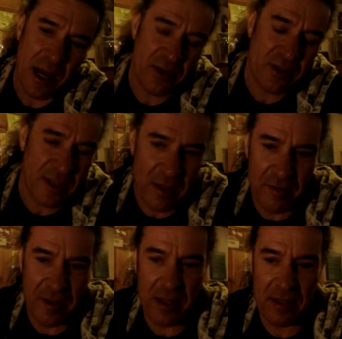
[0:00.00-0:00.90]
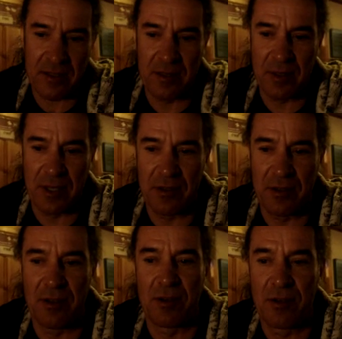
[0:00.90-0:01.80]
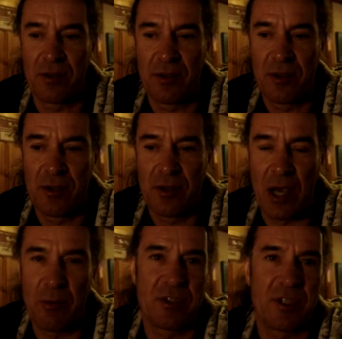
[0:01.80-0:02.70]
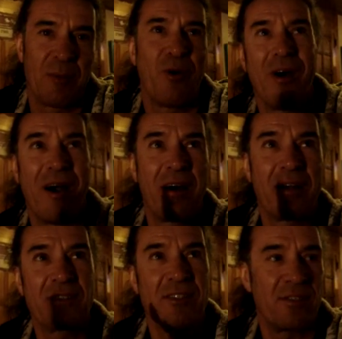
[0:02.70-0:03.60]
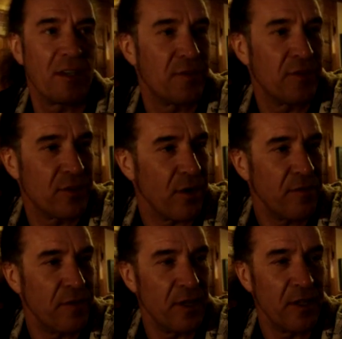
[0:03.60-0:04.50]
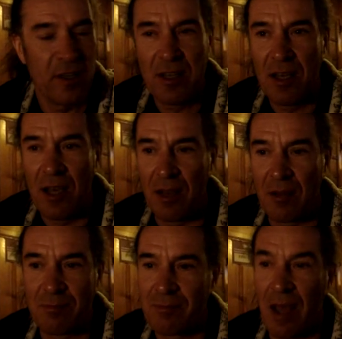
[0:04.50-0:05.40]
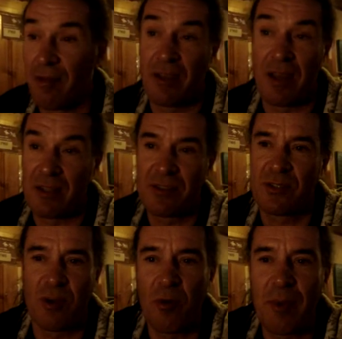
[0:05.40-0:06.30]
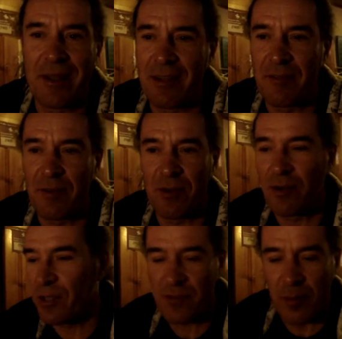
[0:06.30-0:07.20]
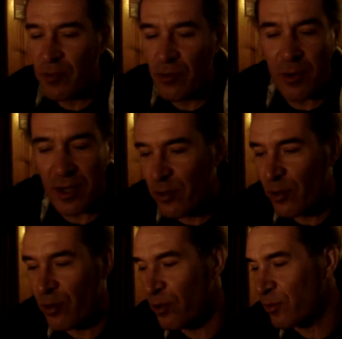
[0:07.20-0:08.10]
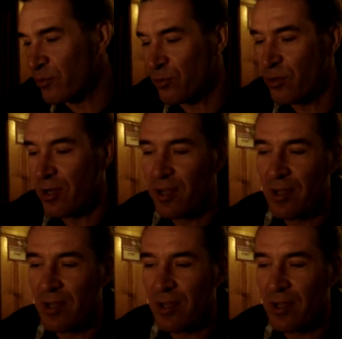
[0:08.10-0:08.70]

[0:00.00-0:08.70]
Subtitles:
Outside of that, in I would say more artistic photography, I've got so many influence from Duano to